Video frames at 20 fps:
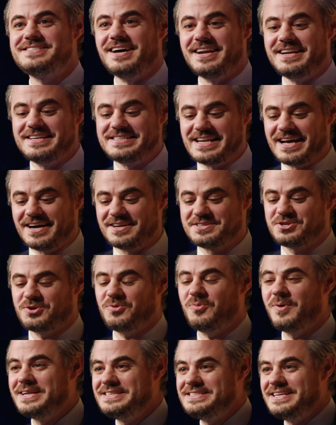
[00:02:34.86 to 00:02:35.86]
son is now
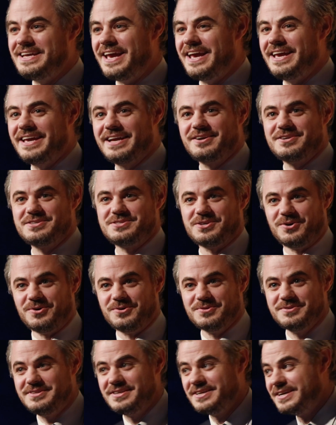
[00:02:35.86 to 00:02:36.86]
28 years
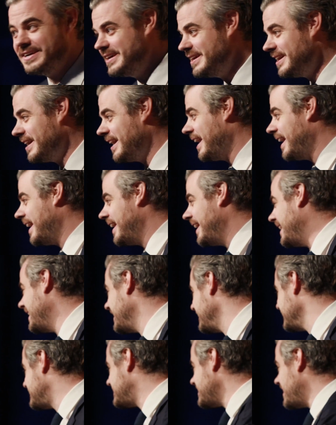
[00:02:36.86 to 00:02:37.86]
old. In